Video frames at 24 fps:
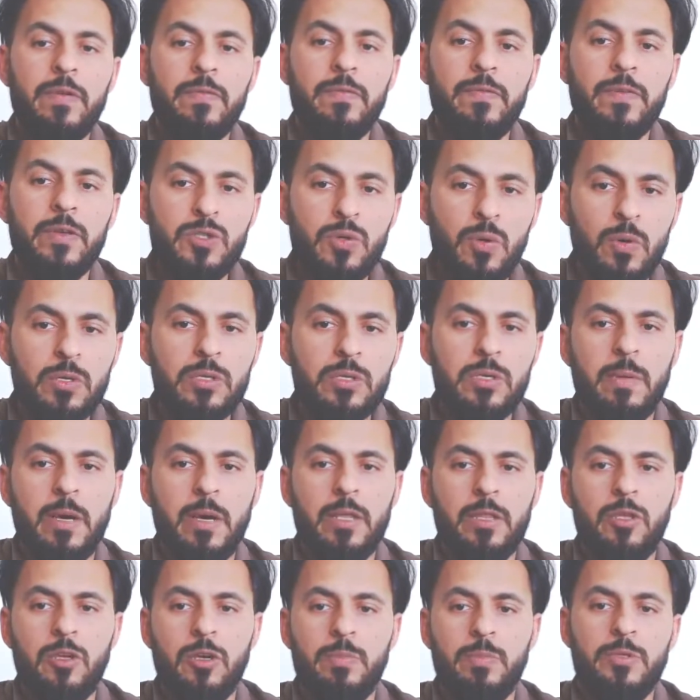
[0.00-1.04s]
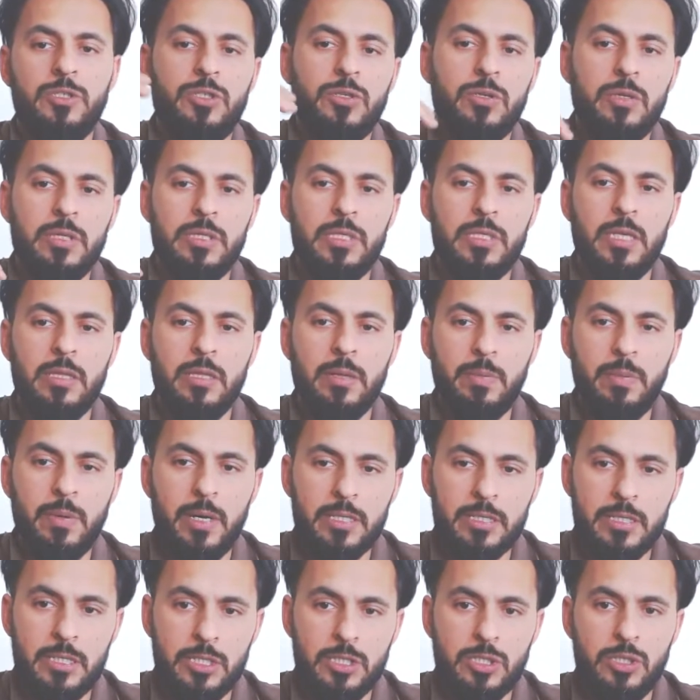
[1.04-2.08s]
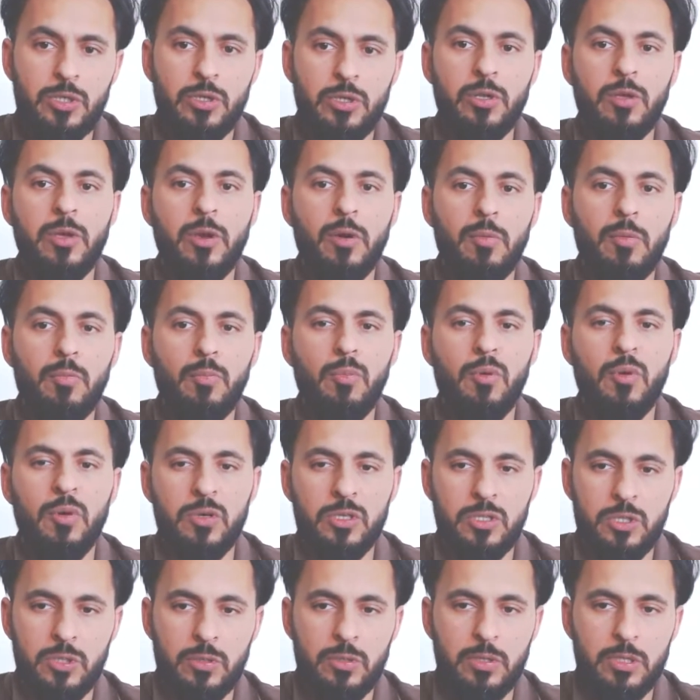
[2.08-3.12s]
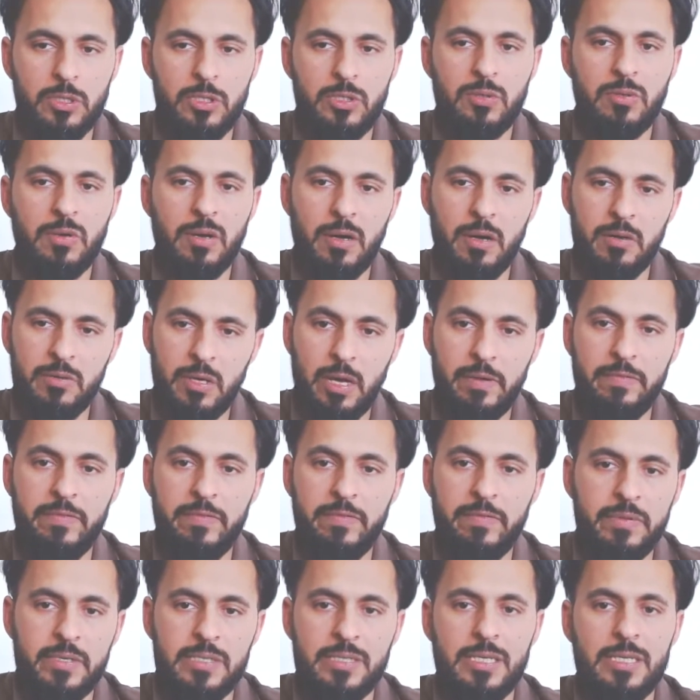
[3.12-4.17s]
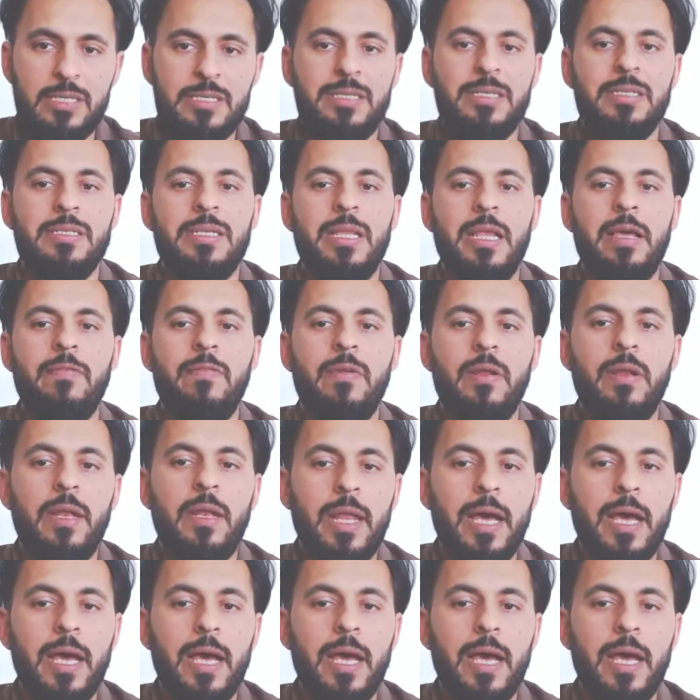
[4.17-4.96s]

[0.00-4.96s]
We talked about the opportunity, and the prices did go more to our resistance level.